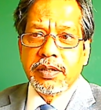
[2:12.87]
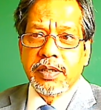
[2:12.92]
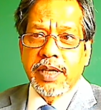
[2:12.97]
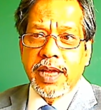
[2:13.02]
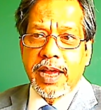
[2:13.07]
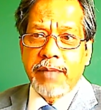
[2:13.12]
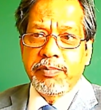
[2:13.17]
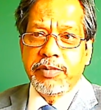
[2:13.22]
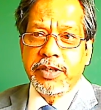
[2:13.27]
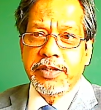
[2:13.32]

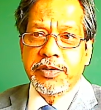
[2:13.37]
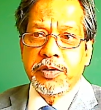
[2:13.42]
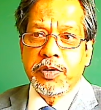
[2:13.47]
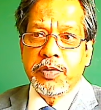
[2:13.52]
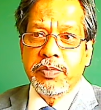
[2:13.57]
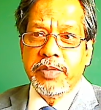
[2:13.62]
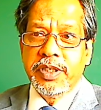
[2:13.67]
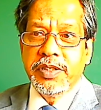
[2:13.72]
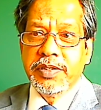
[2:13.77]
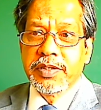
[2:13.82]
amplitude
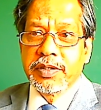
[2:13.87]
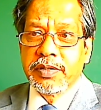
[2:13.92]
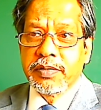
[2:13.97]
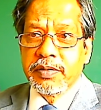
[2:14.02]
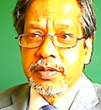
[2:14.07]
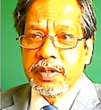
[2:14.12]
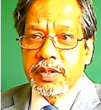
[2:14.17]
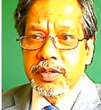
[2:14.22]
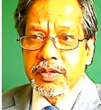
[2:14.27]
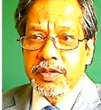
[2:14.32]
means
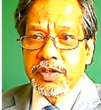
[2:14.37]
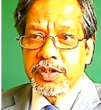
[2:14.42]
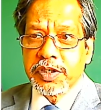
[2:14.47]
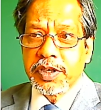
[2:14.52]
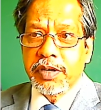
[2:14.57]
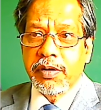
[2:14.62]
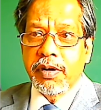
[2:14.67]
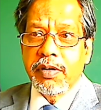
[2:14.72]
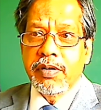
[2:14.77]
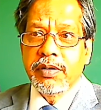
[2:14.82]

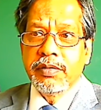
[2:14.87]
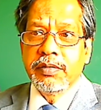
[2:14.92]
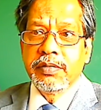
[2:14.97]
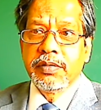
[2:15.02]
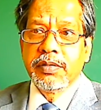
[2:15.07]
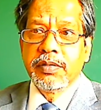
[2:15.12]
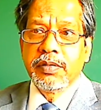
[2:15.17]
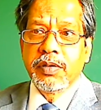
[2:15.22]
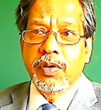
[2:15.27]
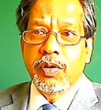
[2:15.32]
0
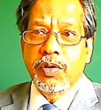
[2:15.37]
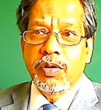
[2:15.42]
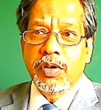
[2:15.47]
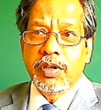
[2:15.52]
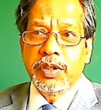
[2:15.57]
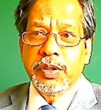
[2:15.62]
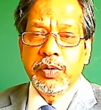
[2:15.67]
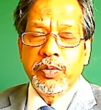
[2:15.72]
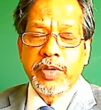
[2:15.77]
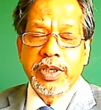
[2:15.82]
all
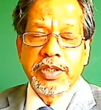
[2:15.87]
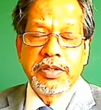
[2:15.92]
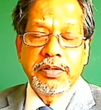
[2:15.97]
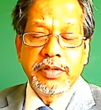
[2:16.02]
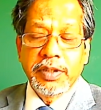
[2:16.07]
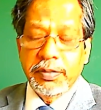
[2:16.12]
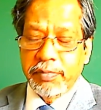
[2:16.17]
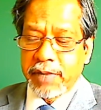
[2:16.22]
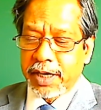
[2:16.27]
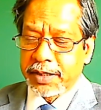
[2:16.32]
the way to
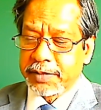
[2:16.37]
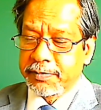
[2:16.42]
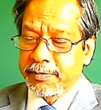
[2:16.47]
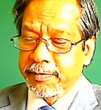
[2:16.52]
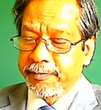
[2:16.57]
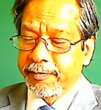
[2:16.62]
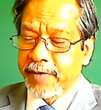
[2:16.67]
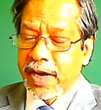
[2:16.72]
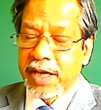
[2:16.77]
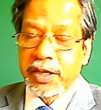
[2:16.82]
the
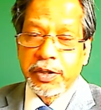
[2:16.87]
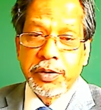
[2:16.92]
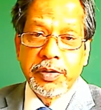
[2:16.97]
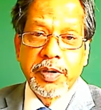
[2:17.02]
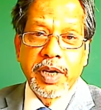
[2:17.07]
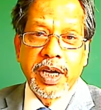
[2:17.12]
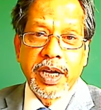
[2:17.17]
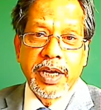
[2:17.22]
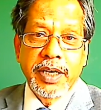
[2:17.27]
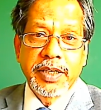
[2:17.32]
maximum value.
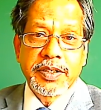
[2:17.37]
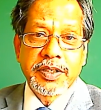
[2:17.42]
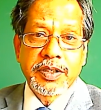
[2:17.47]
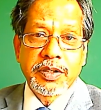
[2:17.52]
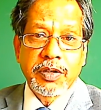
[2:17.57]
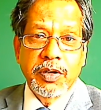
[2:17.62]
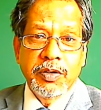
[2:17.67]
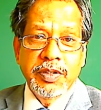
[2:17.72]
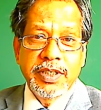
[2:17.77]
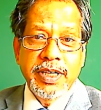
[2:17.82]
It's
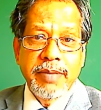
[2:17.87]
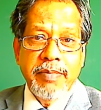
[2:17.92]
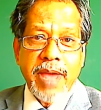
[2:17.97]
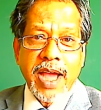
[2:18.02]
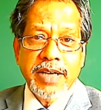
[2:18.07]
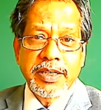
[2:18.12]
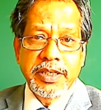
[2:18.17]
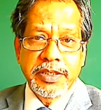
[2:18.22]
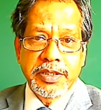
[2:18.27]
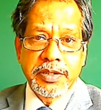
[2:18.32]
only a
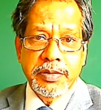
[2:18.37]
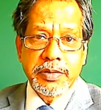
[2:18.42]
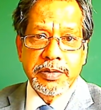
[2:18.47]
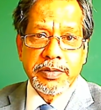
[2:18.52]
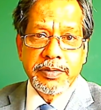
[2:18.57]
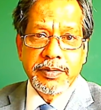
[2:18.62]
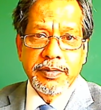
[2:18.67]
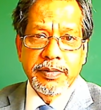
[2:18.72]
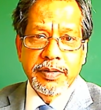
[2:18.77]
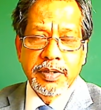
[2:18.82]

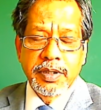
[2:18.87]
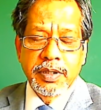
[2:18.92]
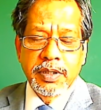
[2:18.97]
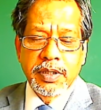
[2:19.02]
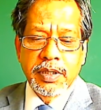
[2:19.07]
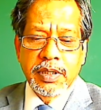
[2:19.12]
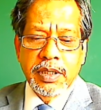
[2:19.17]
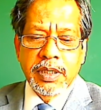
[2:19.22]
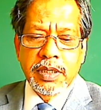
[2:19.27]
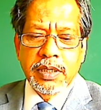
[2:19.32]
magnitude.
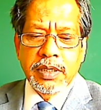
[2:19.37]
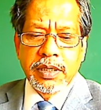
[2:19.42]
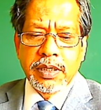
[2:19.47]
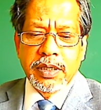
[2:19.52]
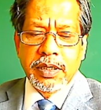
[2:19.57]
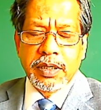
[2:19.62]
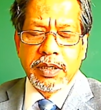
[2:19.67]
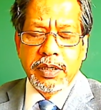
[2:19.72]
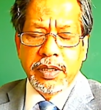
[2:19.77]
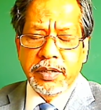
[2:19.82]

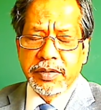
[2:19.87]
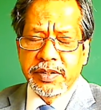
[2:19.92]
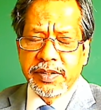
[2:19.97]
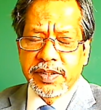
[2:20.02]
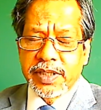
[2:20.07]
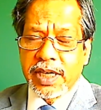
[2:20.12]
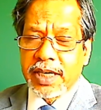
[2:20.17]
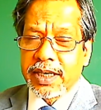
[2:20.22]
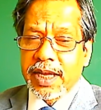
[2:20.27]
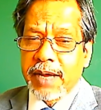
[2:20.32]
Notice
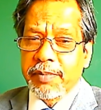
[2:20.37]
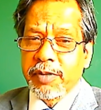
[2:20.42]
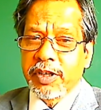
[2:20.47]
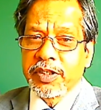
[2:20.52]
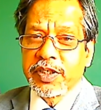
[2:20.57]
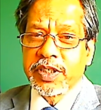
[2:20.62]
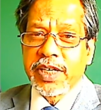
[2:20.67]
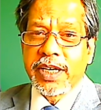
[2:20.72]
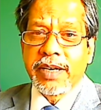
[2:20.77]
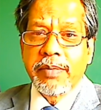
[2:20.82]
that I'm not
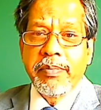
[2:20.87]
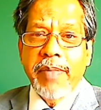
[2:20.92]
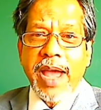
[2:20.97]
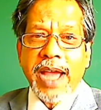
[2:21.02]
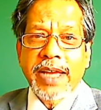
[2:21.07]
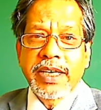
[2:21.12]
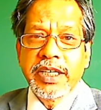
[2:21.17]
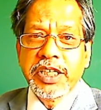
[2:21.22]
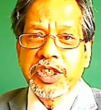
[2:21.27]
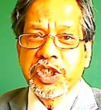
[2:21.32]
saying
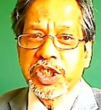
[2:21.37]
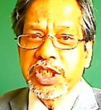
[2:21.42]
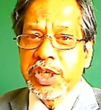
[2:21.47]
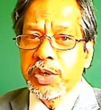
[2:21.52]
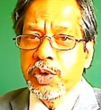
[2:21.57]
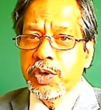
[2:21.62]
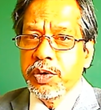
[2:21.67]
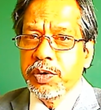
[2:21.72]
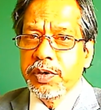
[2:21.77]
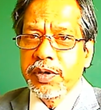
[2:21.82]

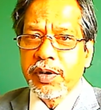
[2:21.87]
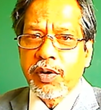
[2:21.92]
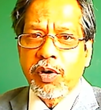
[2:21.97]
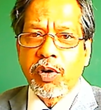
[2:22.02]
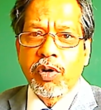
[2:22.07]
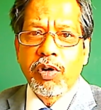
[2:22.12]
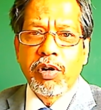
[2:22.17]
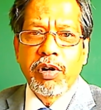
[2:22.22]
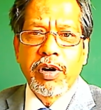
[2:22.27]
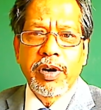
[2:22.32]
magnitude
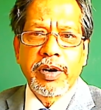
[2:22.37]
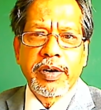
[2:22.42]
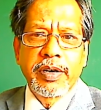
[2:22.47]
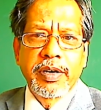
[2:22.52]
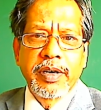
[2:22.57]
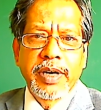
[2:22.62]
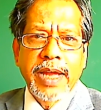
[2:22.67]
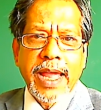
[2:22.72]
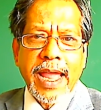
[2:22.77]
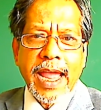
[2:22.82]
or
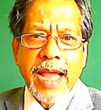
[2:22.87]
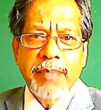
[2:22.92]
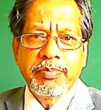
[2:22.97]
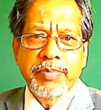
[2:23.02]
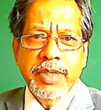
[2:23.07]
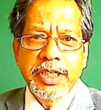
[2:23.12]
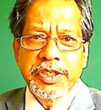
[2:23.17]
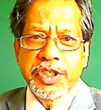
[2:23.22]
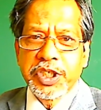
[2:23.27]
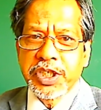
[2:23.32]

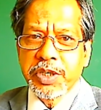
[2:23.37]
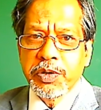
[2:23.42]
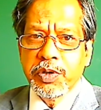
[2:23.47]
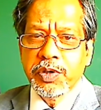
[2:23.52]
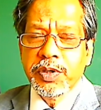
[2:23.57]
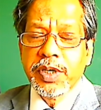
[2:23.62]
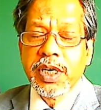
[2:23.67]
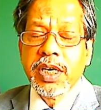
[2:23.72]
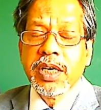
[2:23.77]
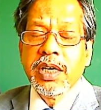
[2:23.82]

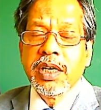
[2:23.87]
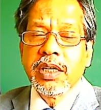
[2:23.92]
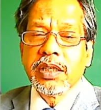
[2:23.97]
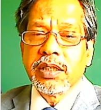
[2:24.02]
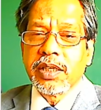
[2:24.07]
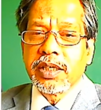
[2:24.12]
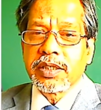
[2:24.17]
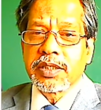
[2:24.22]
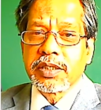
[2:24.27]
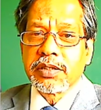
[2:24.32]
amplitude.
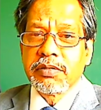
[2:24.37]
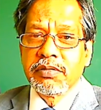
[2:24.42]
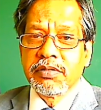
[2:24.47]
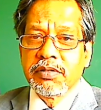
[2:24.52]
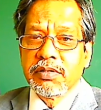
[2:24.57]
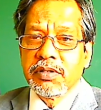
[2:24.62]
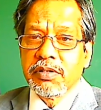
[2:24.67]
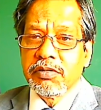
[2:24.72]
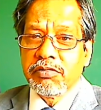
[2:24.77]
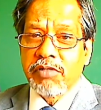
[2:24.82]
That's
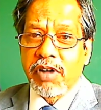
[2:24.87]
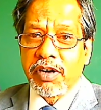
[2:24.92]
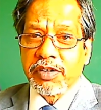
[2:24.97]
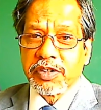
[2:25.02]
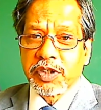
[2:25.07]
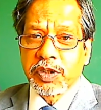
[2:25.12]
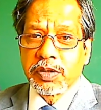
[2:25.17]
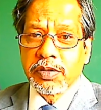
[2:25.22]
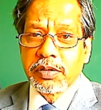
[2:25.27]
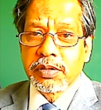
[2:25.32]
wrong
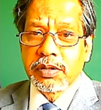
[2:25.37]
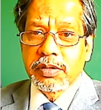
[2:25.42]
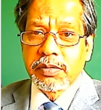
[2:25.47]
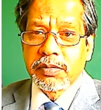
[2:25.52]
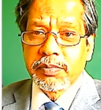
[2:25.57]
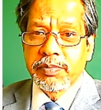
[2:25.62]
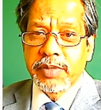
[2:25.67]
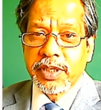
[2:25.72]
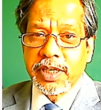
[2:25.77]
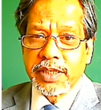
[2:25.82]

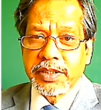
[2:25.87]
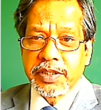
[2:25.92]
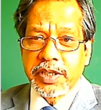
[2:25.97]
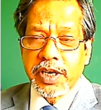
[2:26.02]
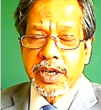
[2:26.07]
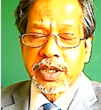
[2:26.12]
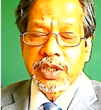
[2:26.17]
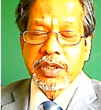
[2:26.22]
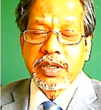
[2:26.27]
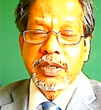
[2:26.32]

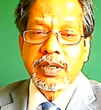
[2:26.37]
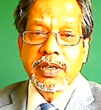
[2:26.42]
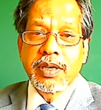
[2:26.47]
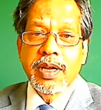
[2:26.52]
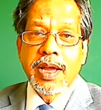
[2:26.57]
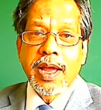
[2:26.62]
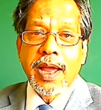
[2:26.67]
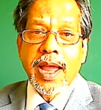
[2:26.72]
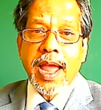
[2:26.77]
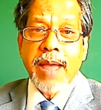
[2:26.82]
pronunciation.
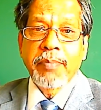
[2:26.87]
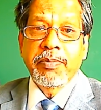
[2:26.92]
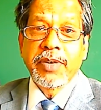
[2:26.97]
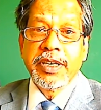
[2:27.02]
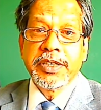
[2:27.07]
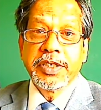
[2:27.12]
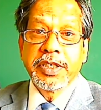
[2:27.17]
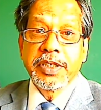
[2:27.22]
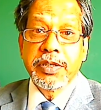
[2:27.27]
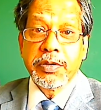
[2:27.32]

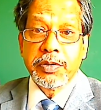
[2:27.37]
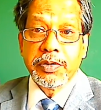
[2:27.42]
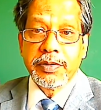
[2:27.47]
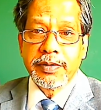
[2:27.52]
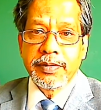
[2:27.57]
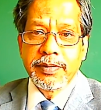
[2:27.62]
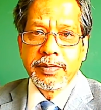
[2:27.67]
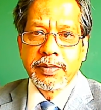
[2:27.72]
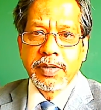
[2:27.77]
Amplitude,